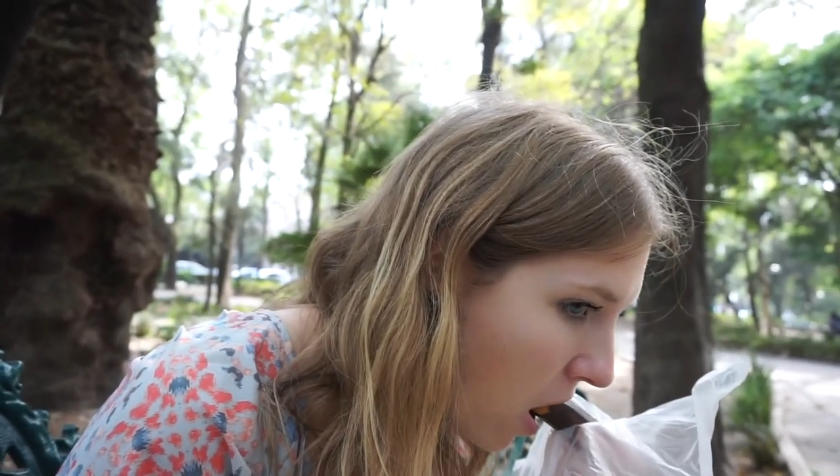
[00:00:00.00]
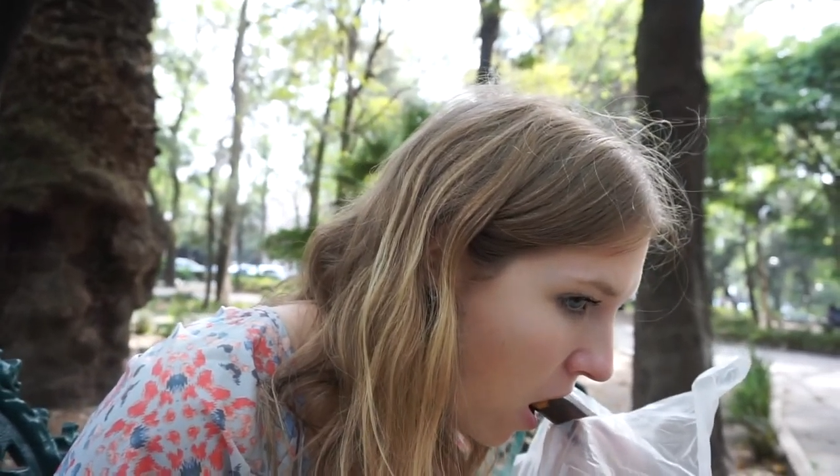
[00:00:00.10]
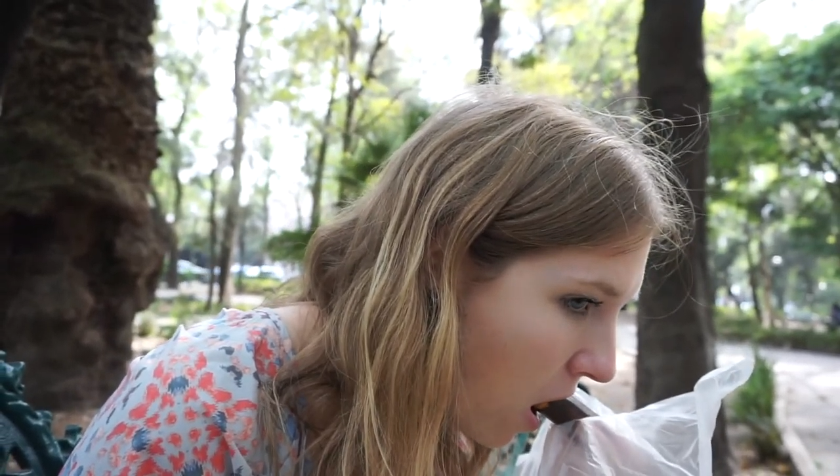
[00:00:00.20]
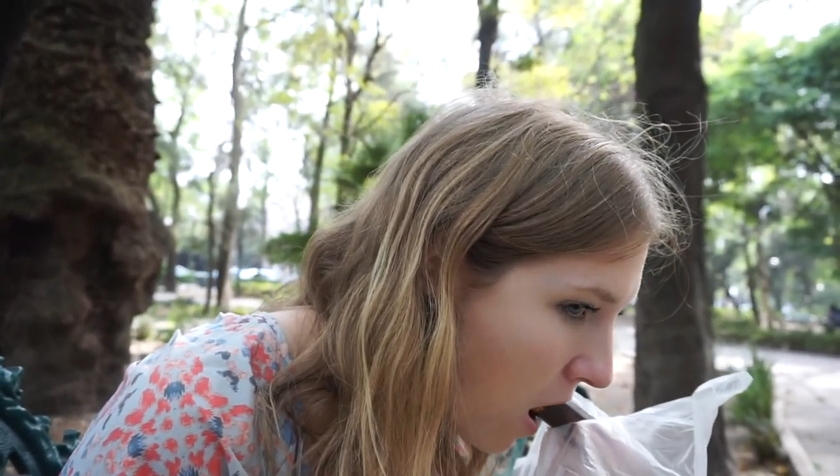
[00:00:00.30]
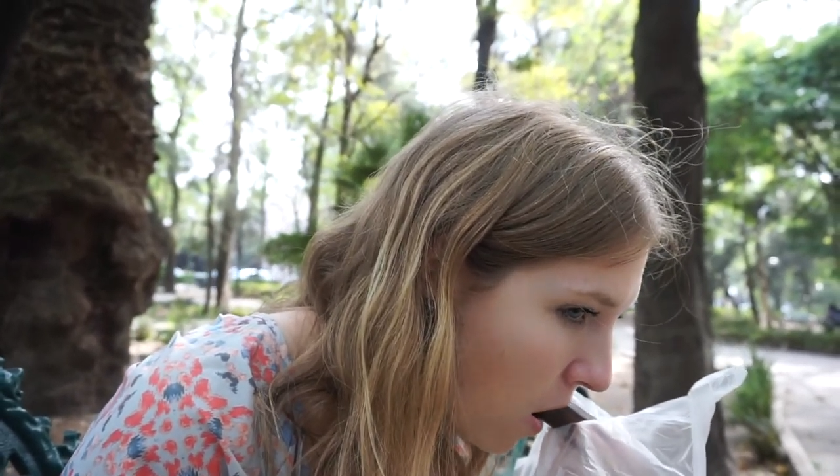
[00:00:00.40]

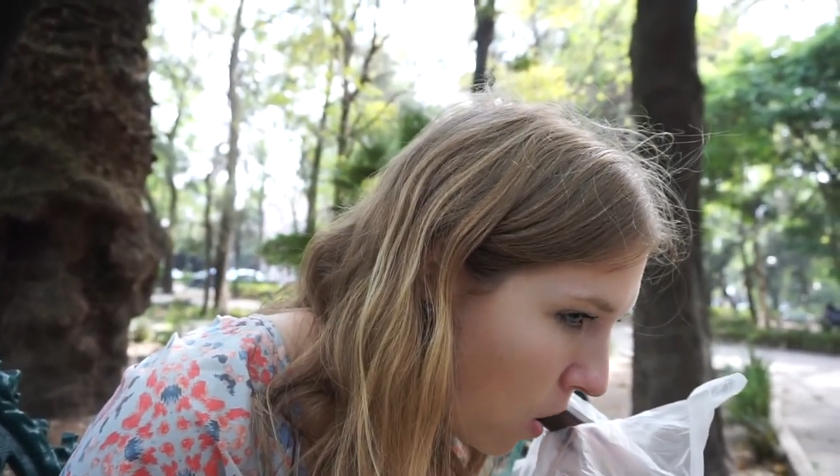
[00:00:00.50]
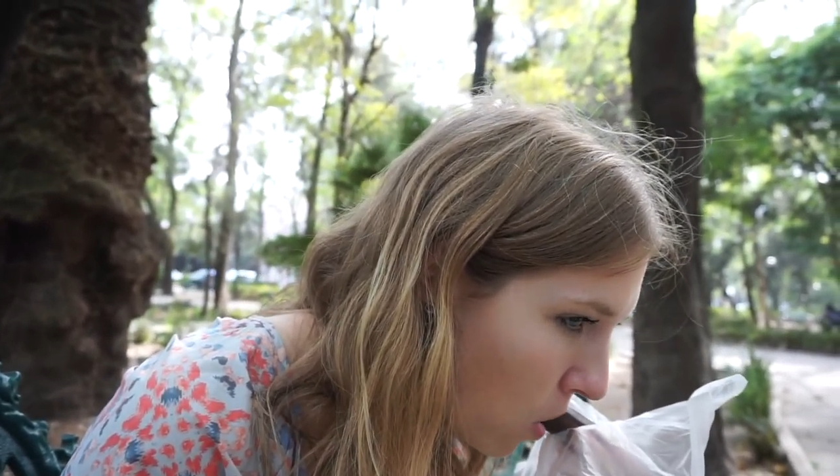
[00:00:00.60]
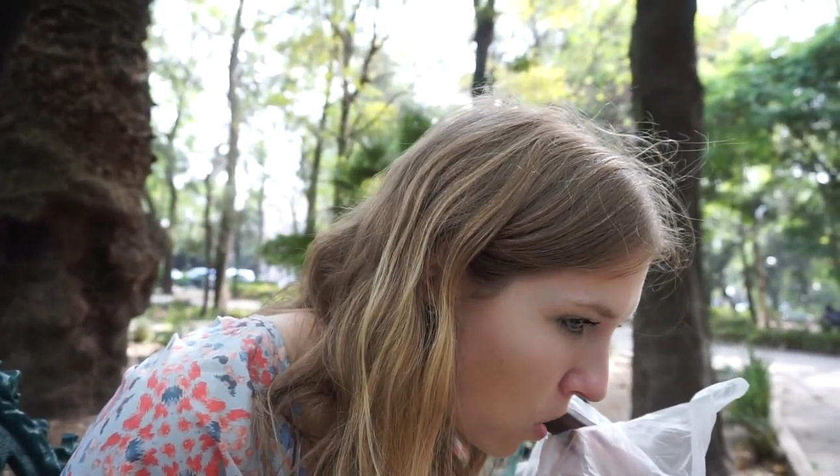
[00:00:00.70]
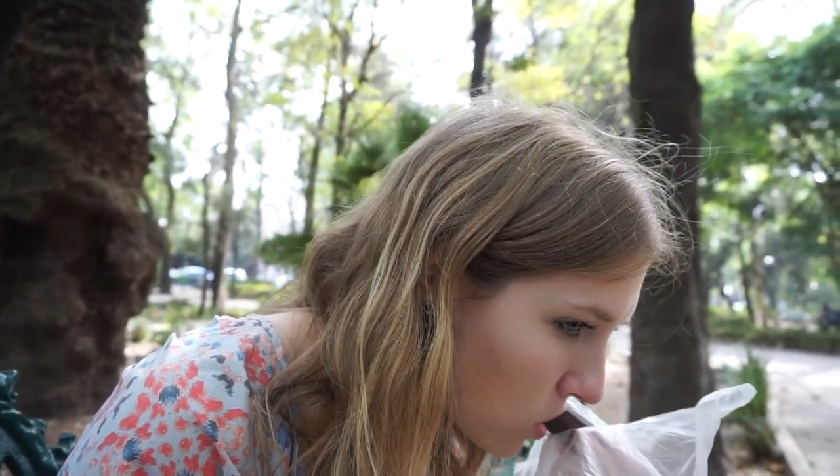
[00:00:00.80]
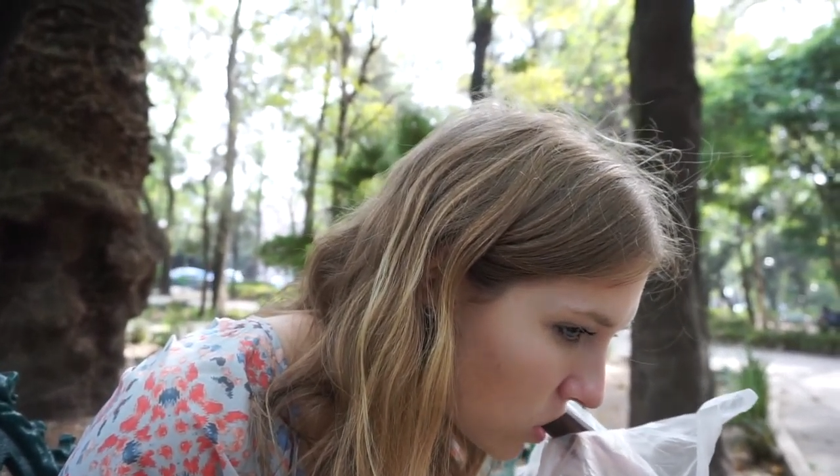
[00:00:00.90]
Hashtag
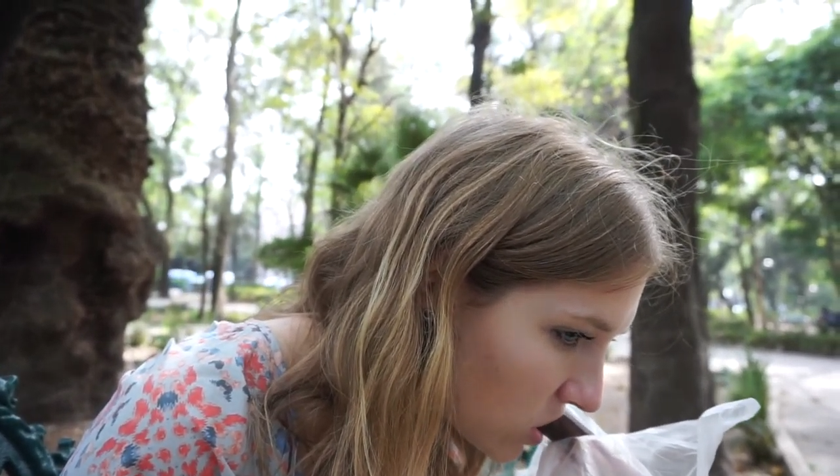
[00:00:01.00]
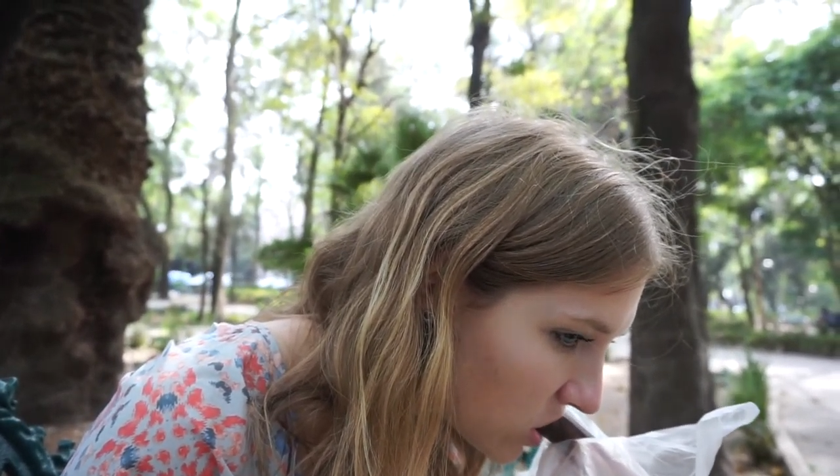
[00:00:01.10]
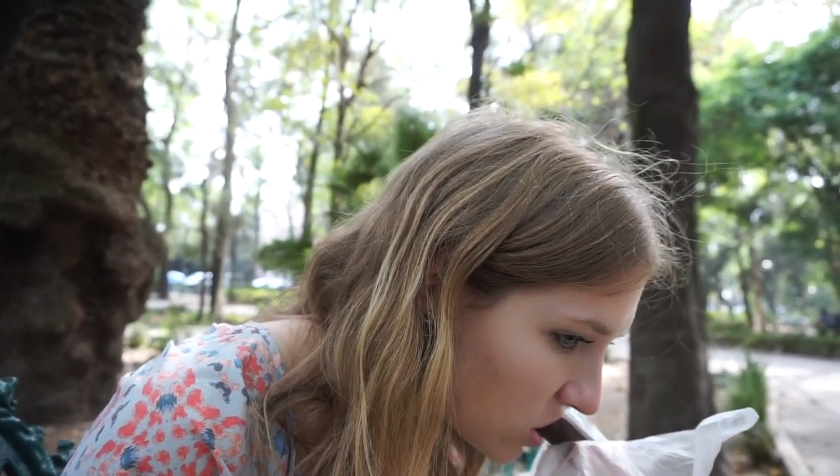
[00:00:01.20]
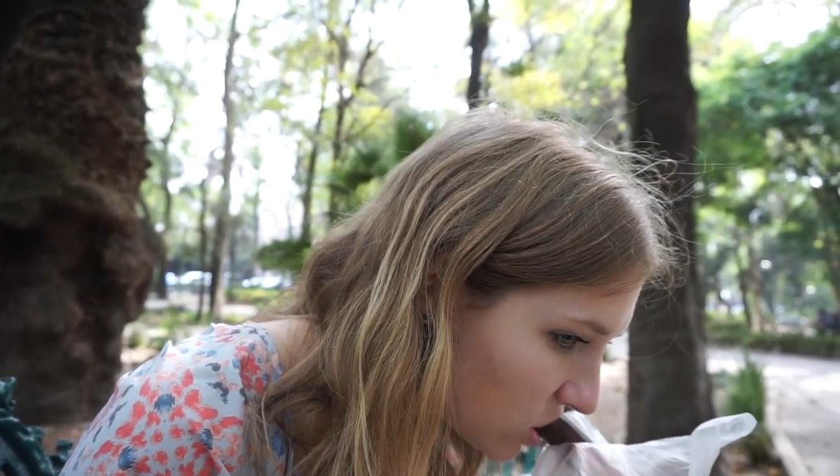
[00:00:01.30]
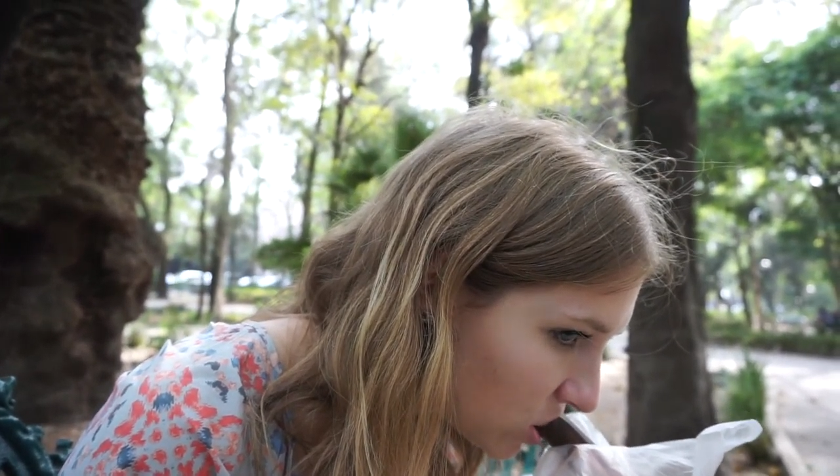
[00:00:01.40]
hasta
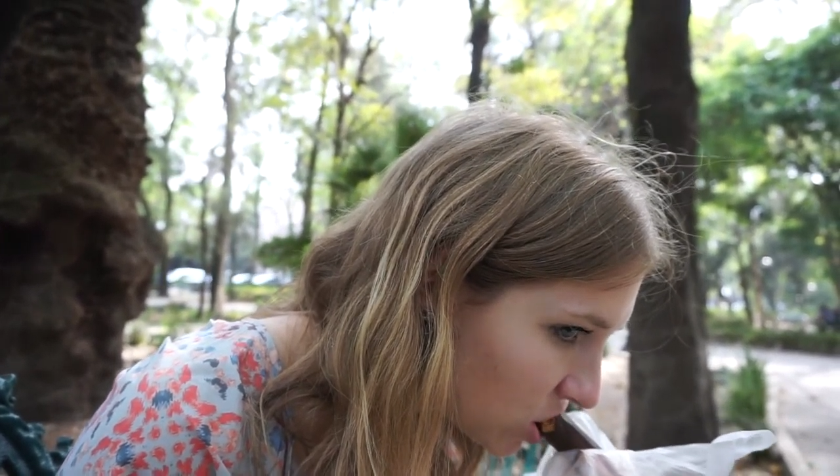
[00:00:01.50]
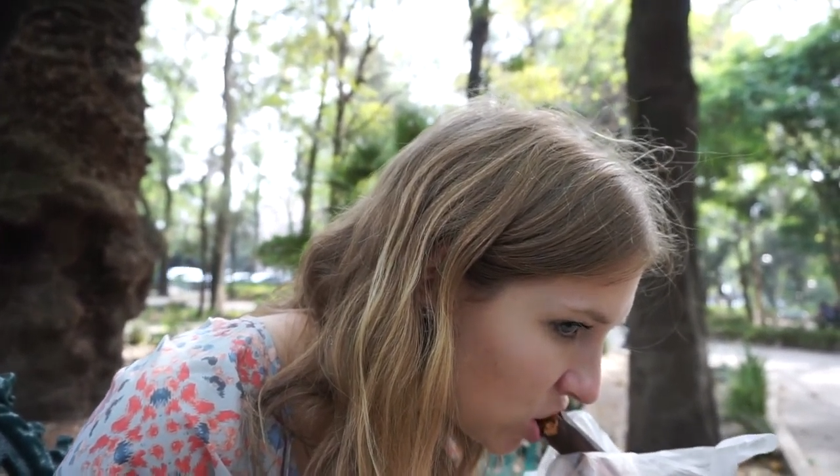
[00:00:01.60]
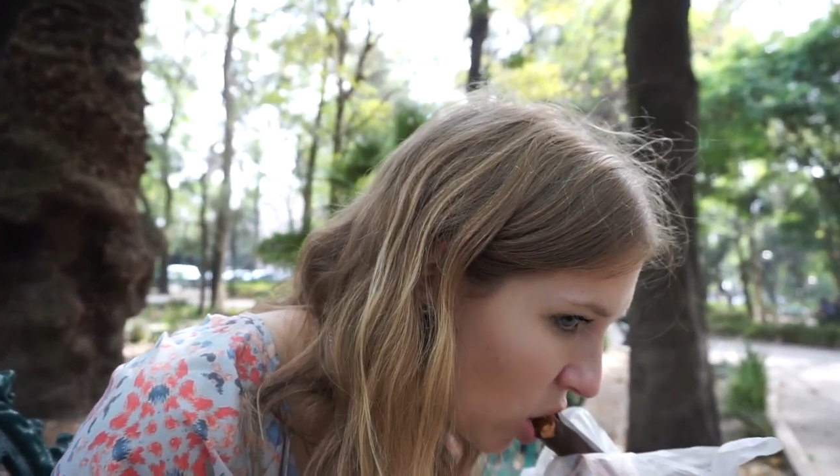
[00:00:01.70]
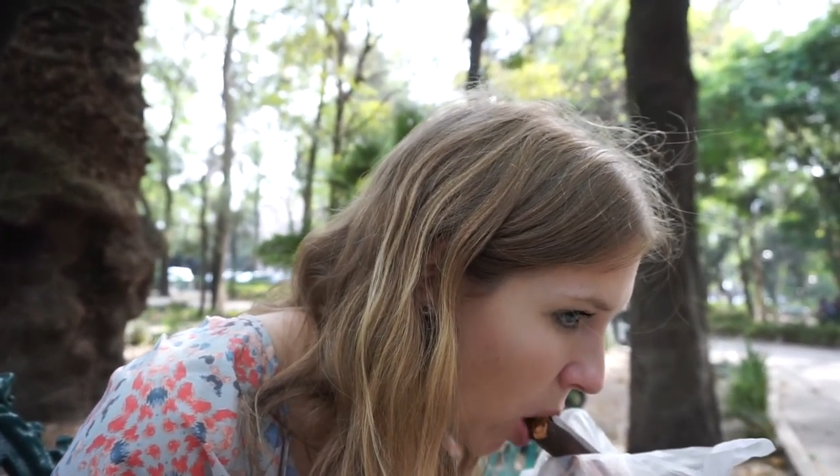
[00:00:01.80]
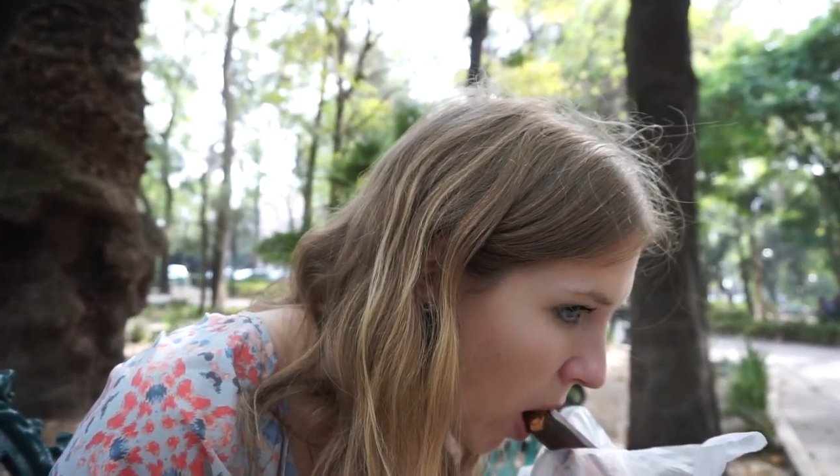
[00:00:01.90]
mañana.